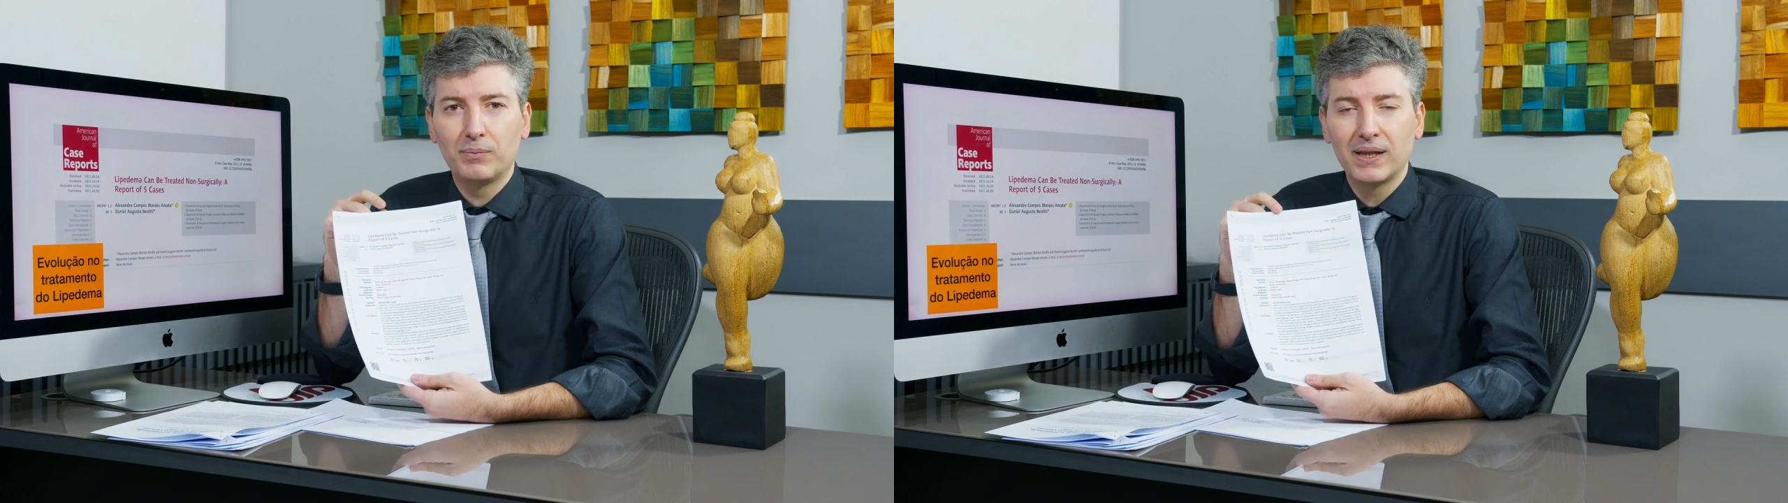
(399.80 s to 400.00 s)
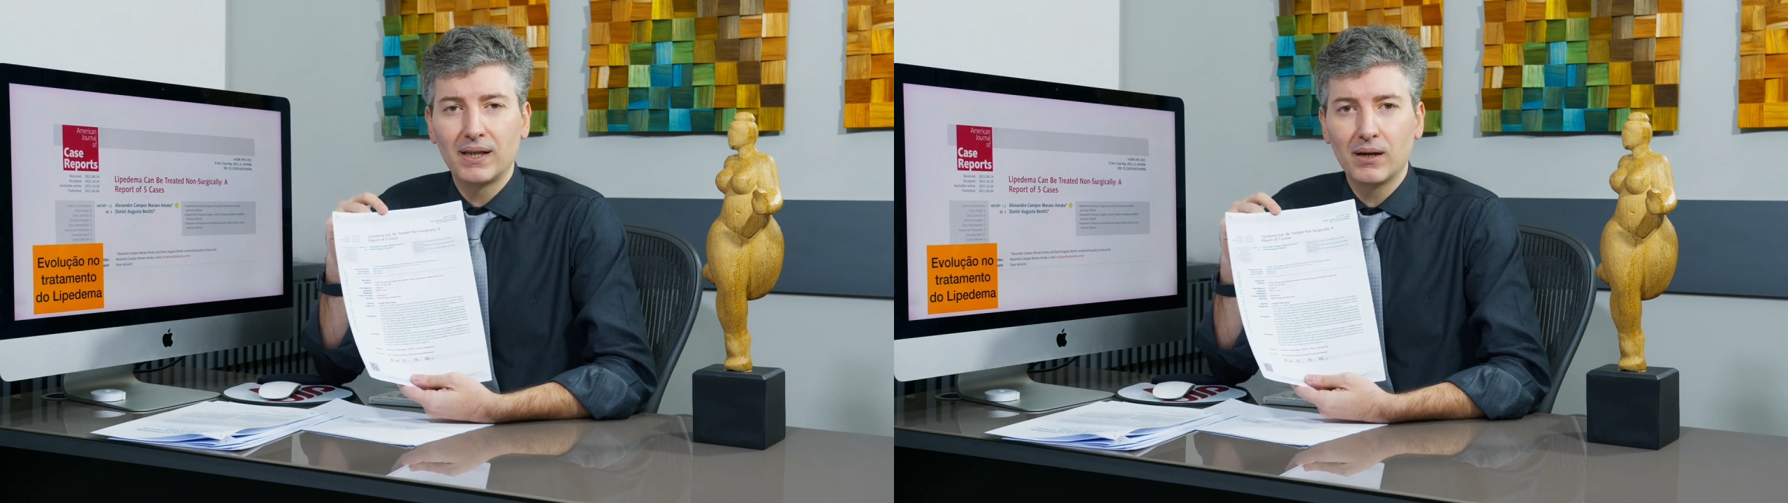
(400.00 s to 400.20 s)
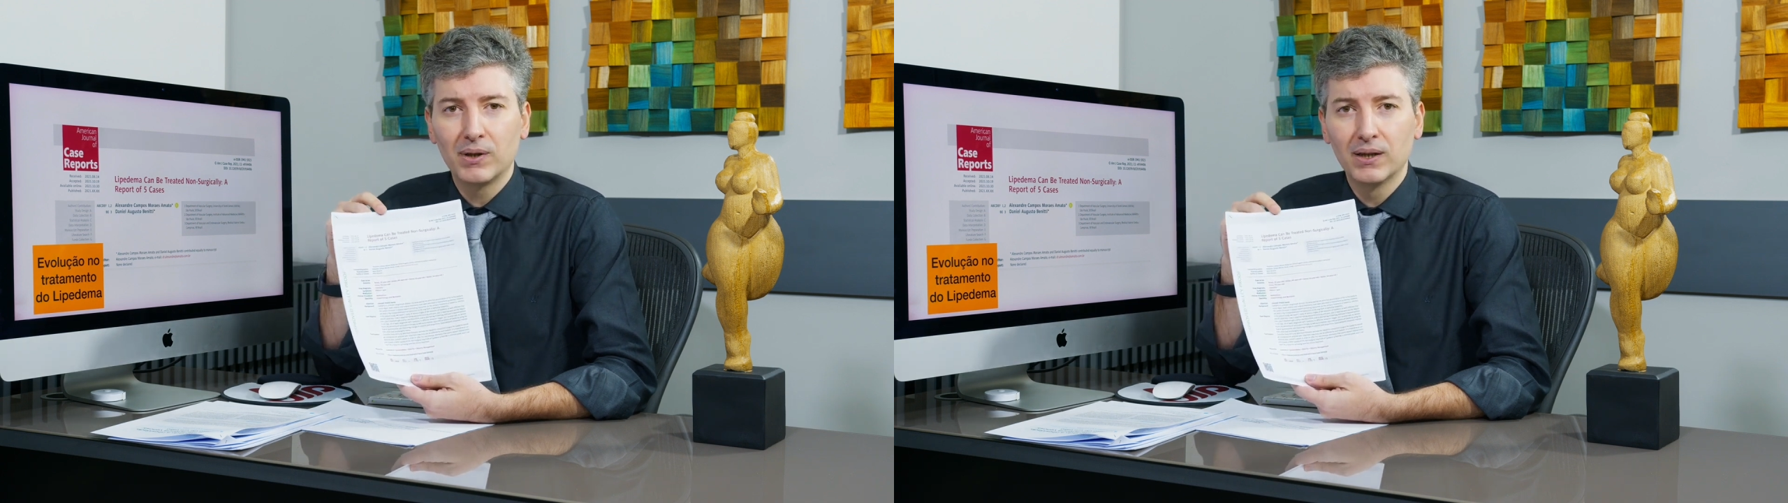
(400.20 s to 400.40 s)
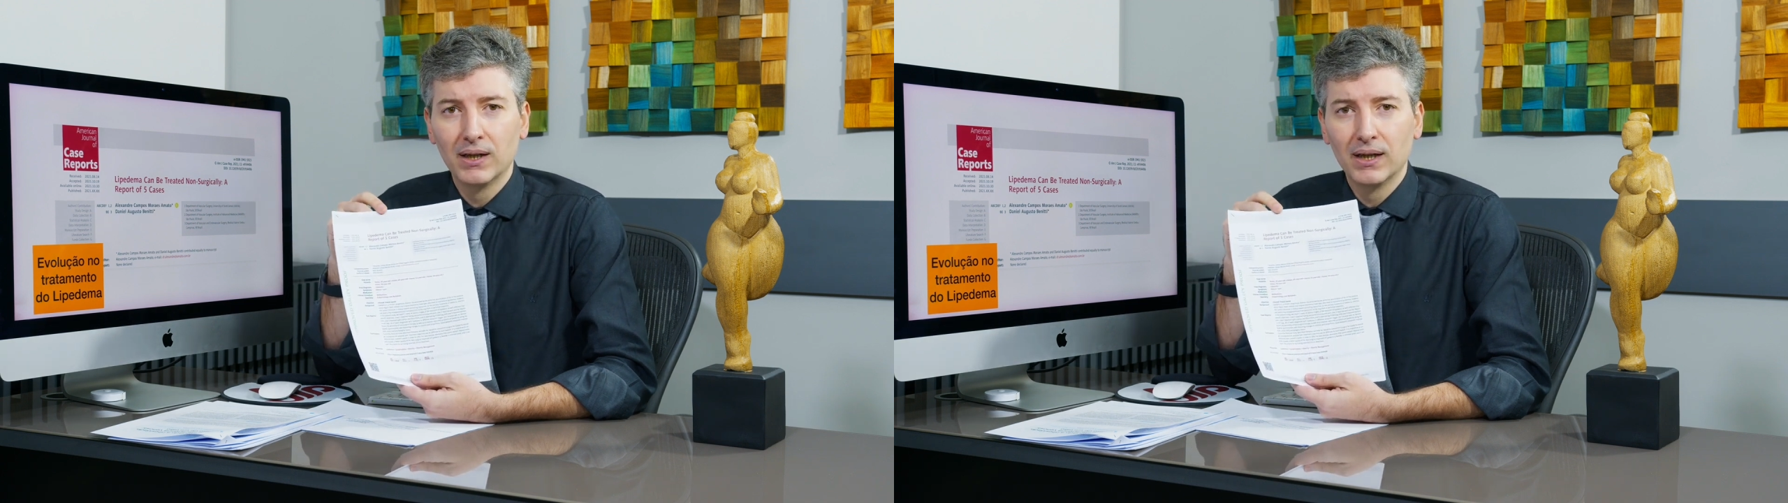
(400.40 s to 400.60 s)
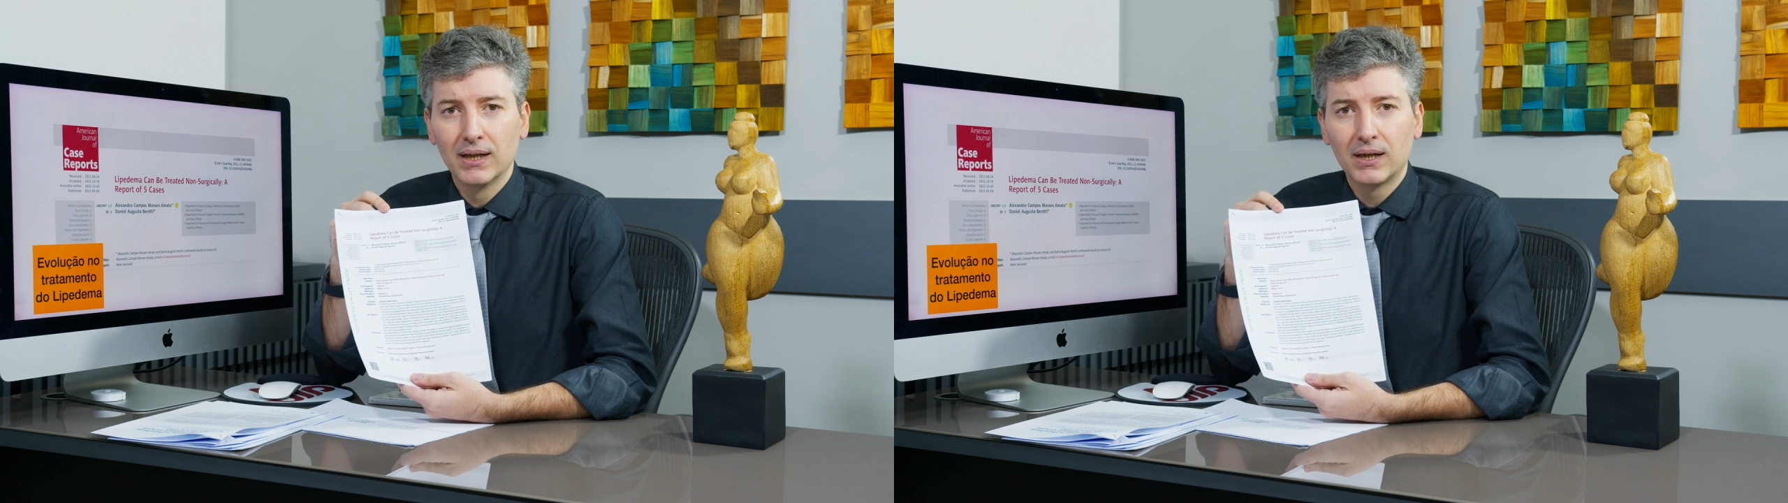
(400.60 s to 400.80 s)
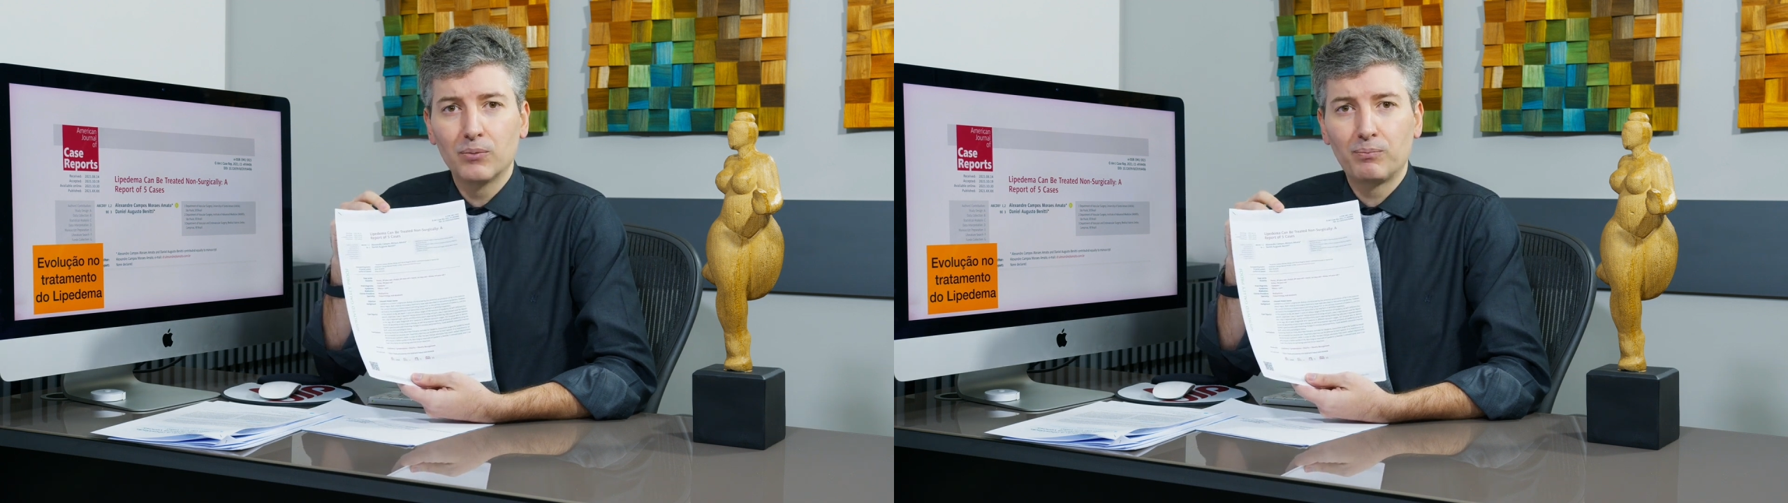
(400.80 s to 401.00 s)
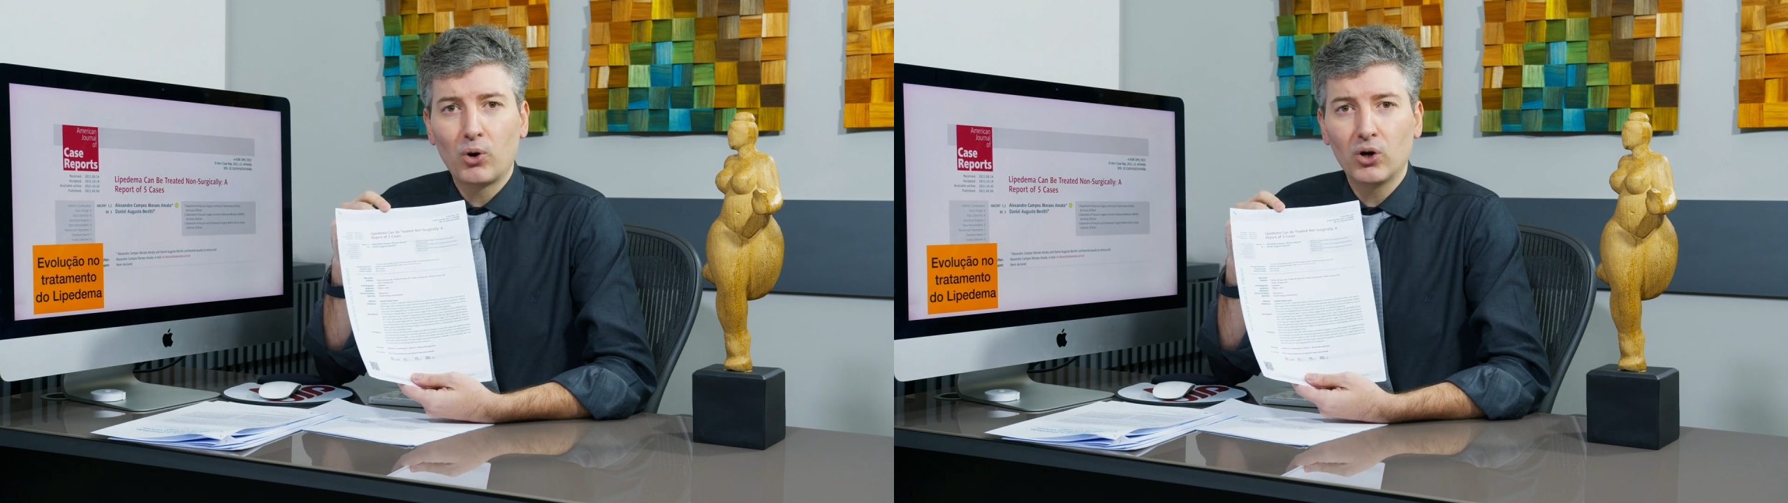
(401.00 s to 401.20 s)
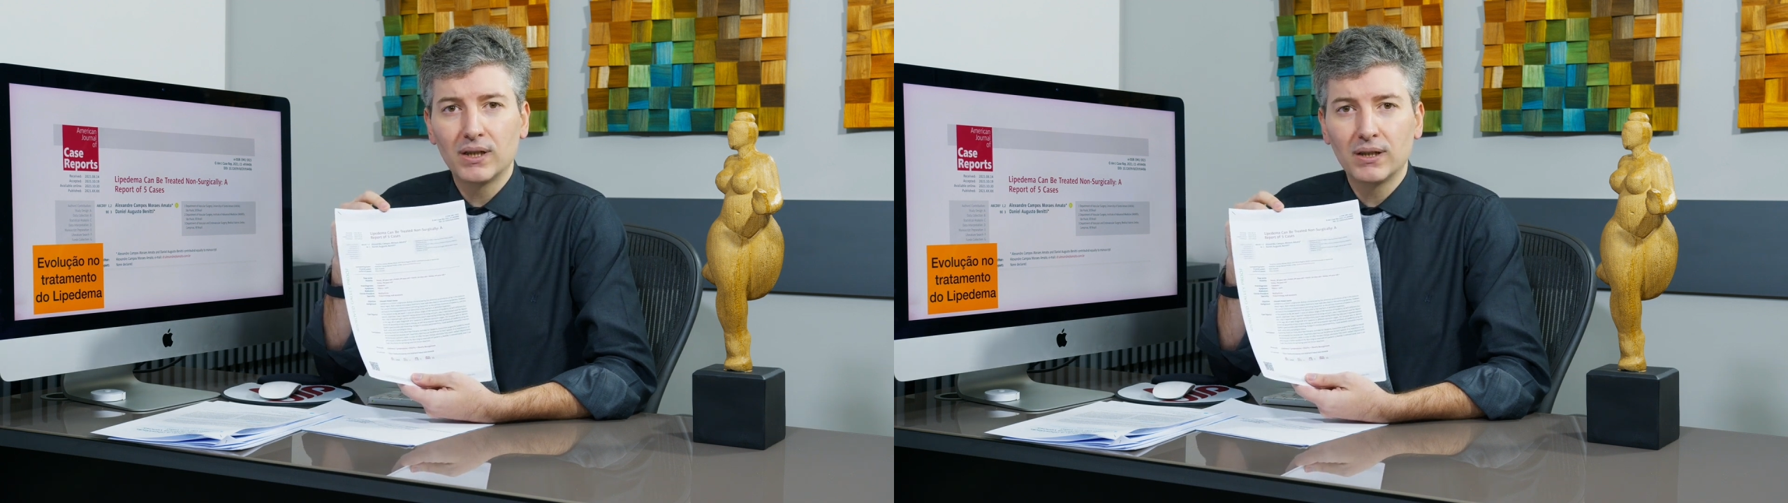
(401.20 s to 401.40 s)
this publication
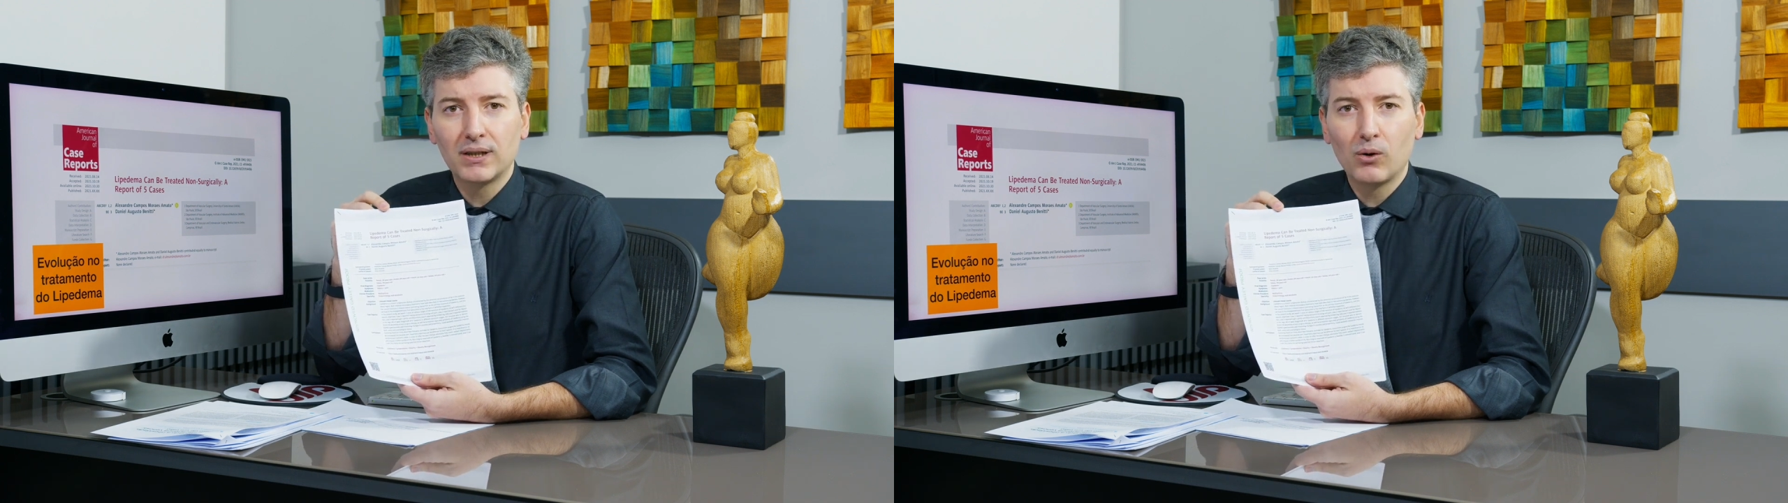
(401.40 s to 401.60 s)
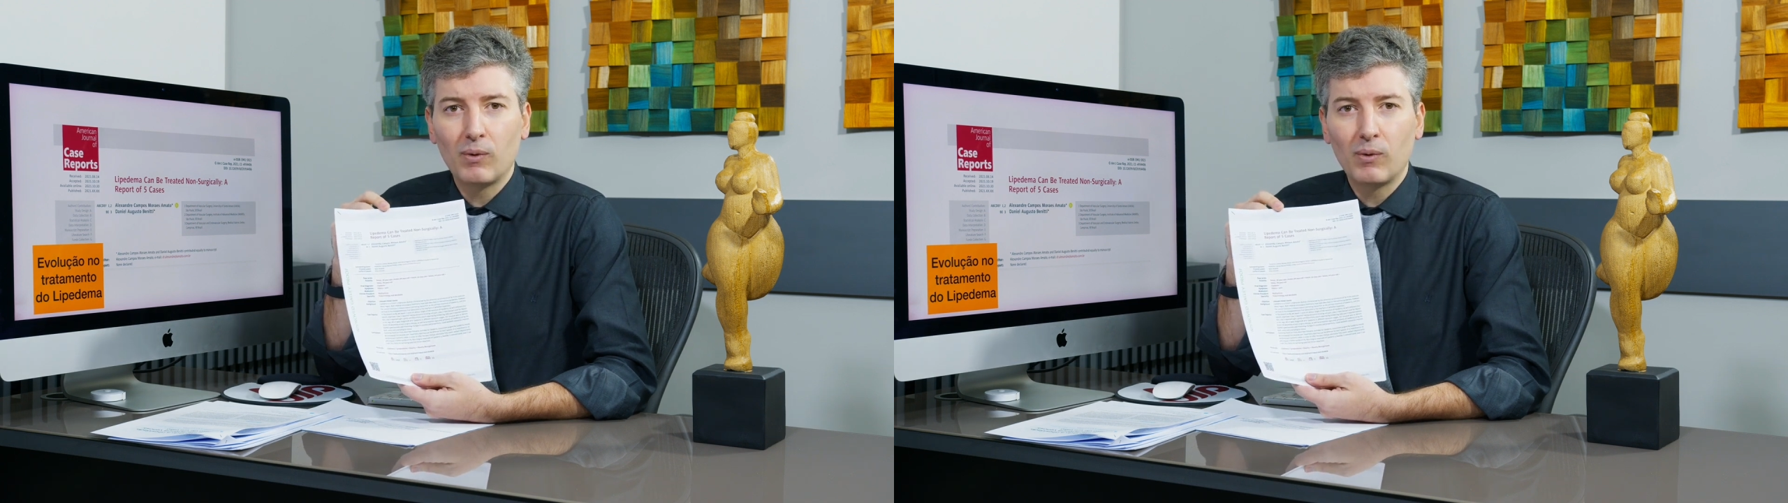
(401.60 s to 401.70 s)
showing